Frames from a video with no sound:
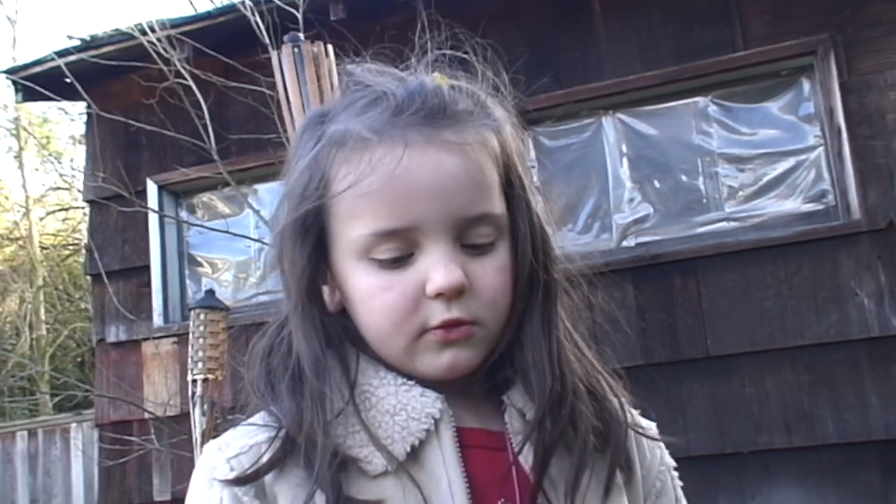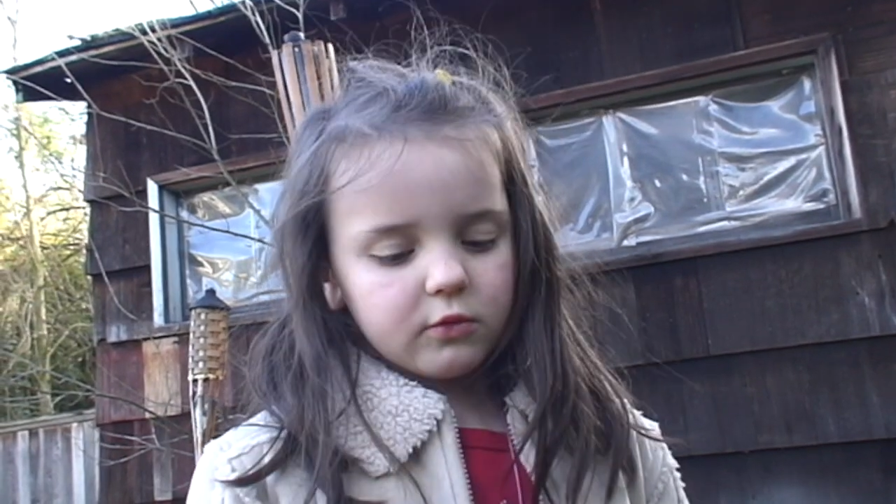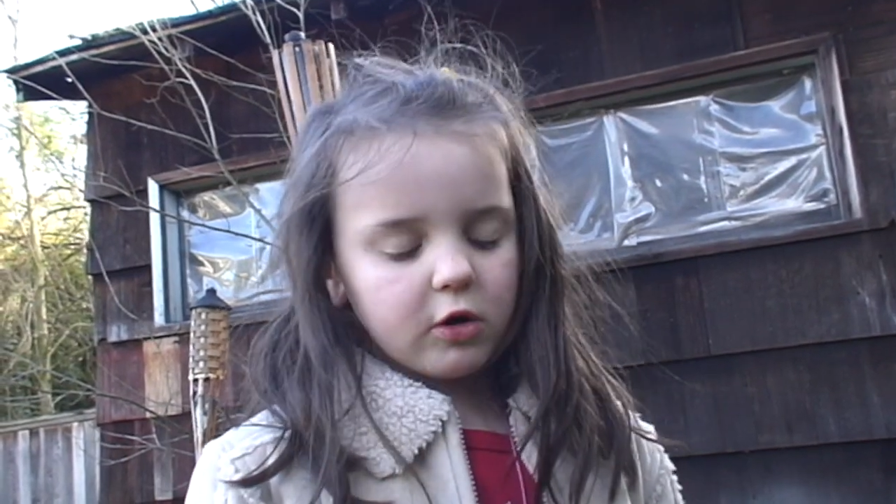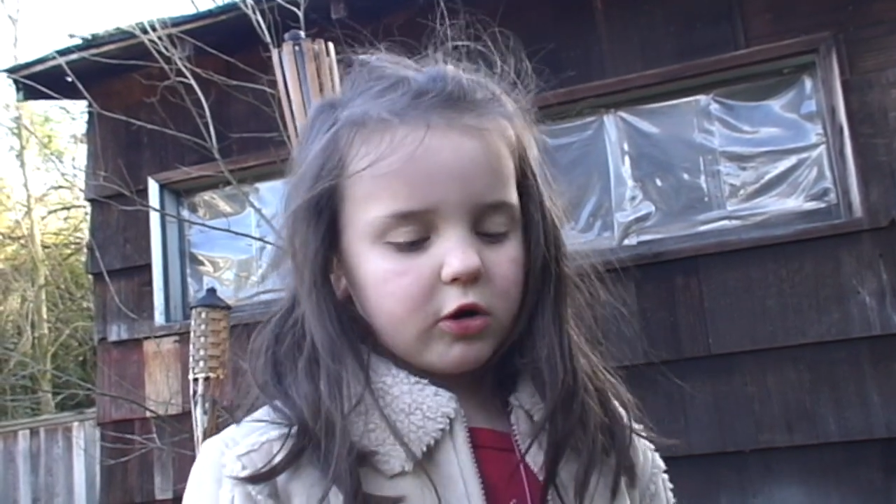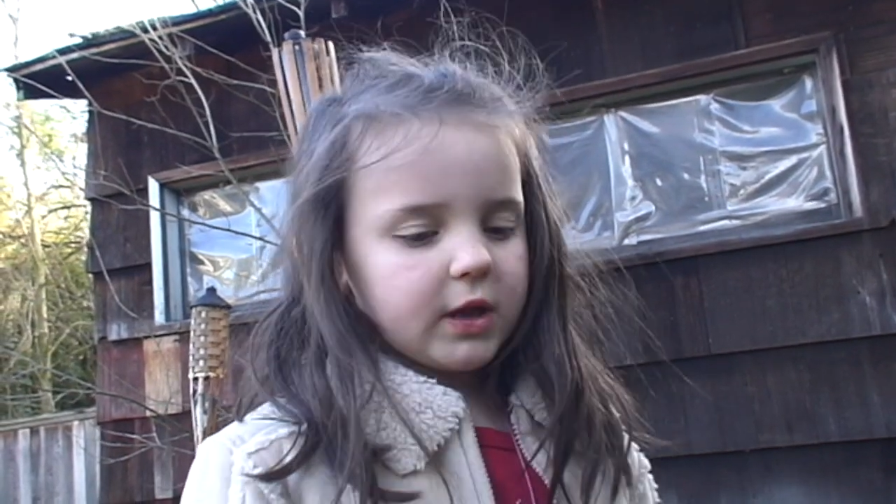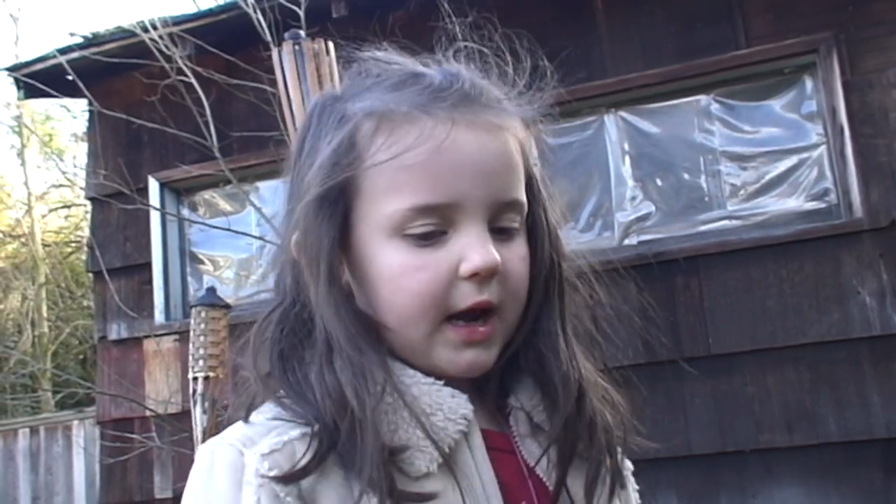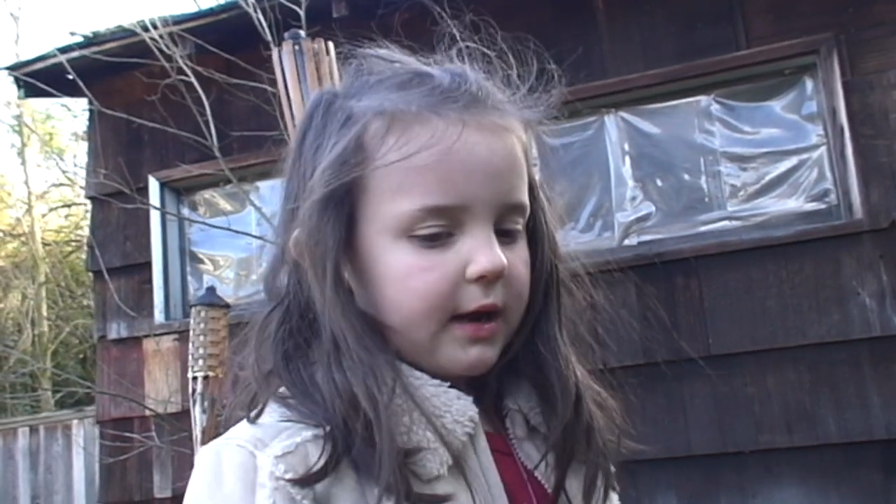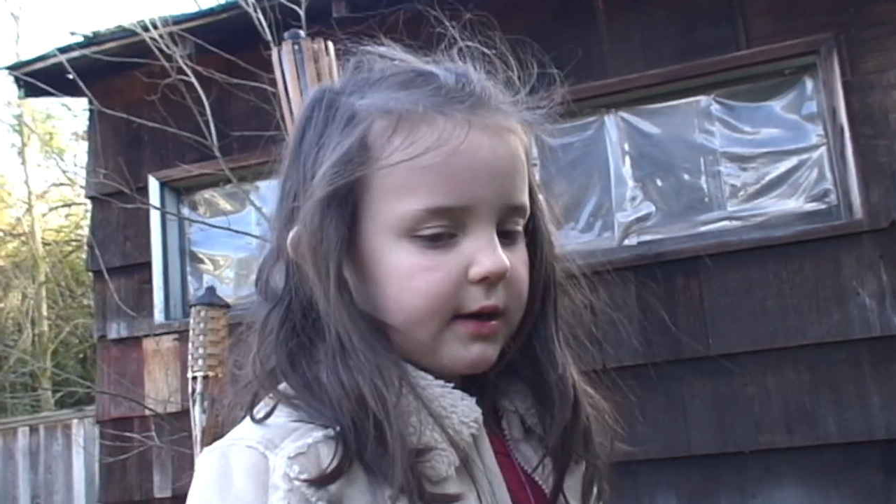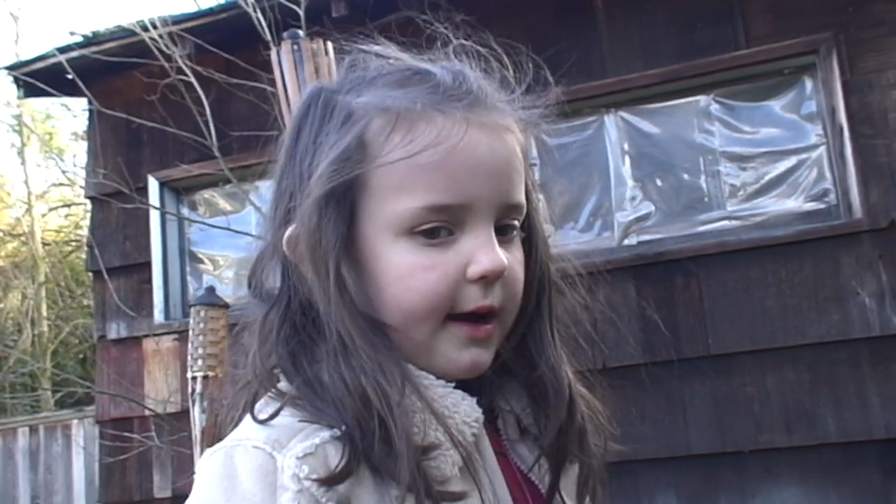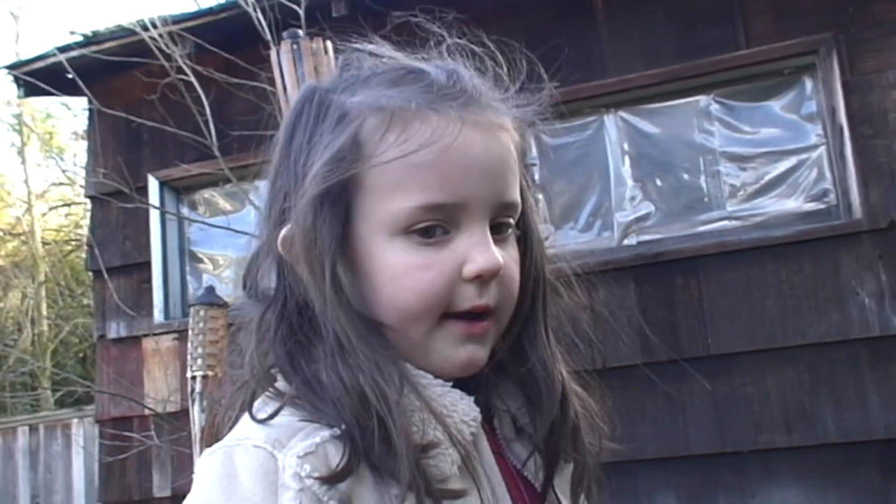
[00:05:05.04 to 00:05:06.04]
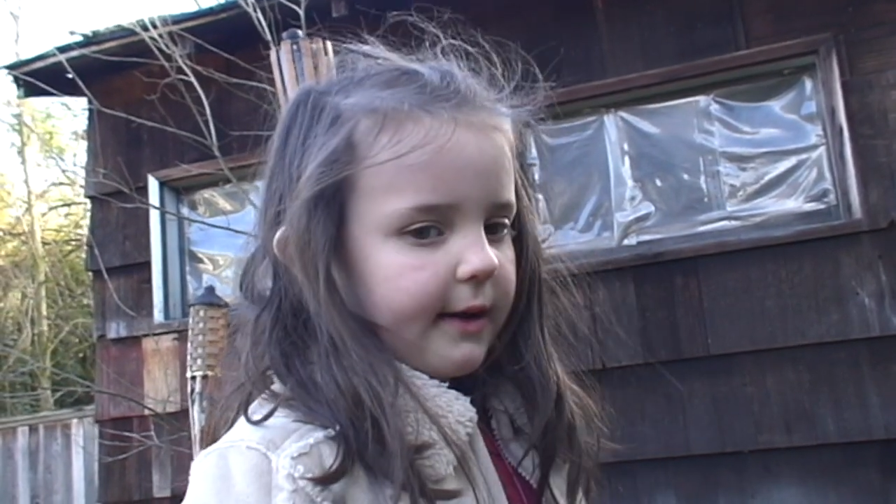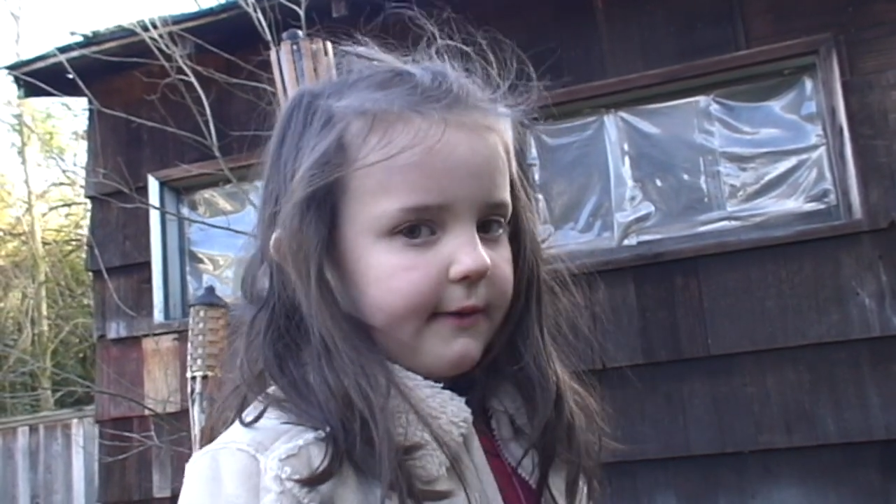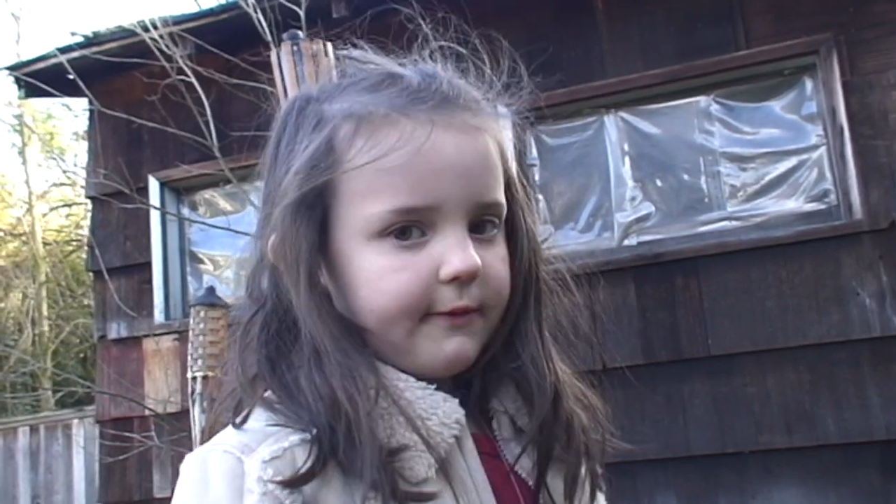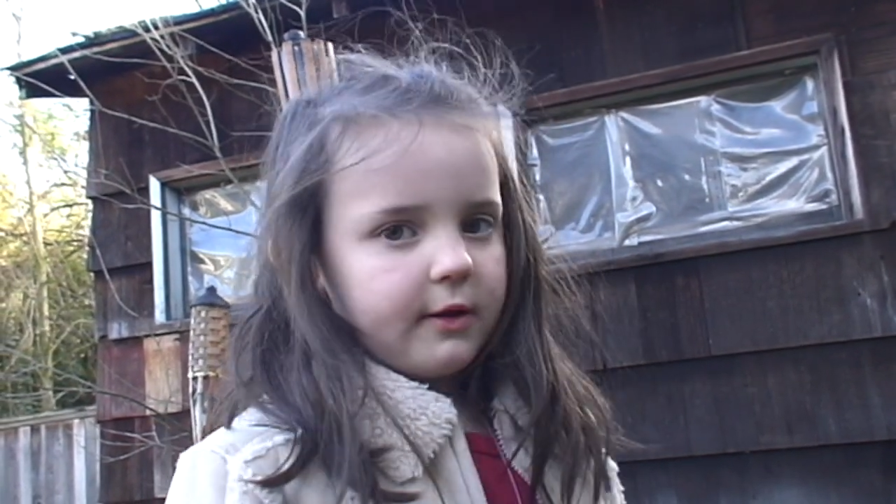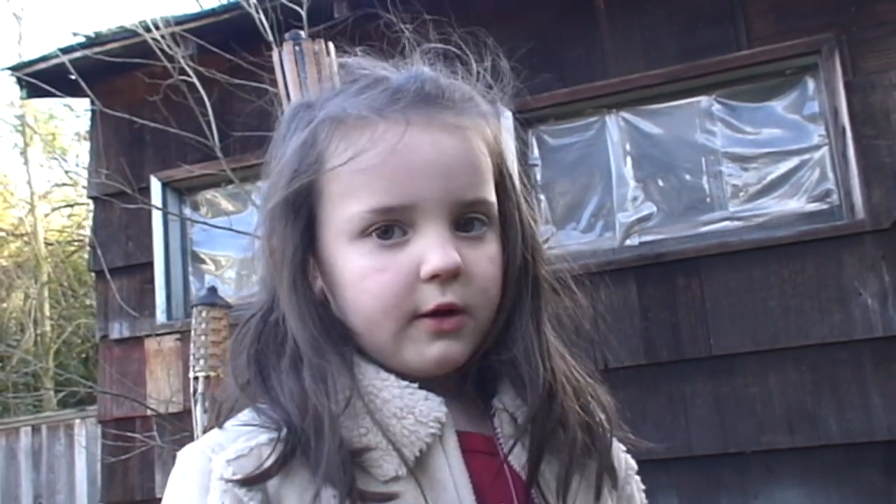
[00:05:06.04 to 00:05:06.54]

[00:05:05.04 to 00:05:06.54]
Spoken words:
We only had to have